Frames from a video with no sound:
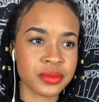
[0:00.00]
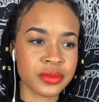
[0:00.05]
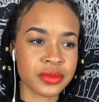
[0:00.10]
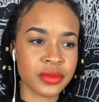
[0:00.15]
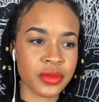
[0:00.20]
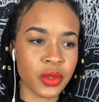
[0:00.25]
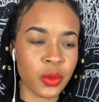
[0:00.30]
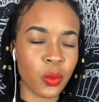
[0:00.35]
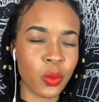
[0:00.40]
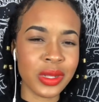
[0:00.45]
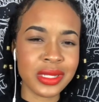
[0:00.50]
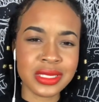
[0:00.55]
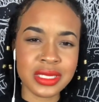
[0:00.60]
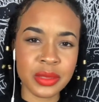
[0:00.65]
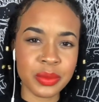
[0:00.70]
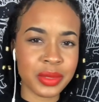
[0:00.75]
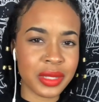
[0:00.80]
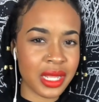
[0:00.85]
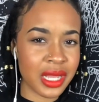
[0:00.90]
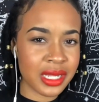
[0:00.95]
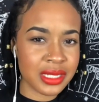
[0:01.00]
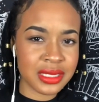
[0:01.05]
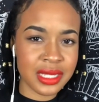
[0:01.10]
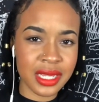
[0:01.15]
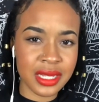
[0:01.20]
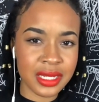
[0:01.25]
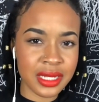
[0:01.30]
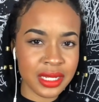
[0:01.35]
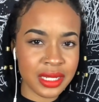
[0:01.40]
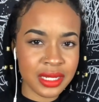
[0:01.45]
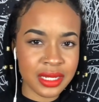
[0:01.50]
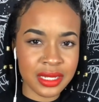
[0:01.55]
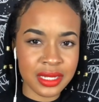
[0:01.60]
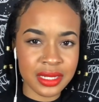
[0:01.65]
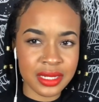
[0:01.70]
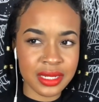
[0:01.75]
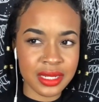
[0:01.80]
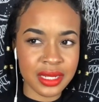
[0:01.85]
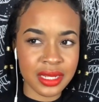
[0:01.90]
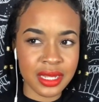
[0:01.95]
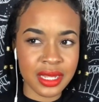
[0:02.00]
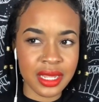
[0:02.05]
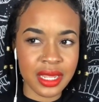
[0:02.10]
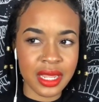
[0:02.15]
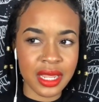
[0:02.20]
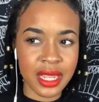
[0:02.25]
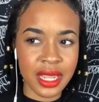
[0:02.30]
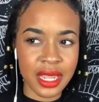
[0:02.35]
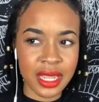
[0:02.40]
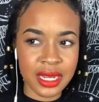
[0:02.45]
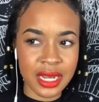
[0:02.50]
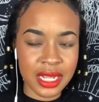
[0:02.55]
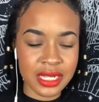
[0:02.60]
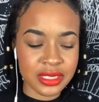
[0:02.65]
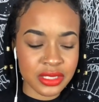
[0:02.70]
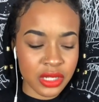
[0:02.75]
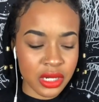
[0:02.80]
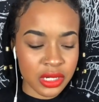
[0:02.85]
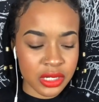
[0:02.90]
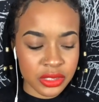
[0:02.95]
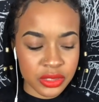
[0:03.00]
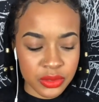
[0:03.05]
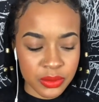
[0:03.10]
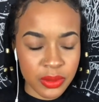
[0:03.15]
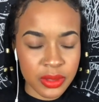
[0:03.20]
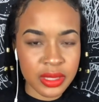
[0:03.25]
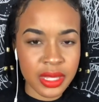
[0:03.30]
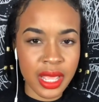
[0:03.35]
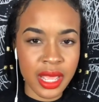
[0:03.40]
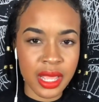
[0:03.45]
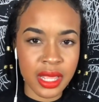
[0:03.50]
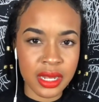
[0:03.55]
what supplies I needed, and I started doing that.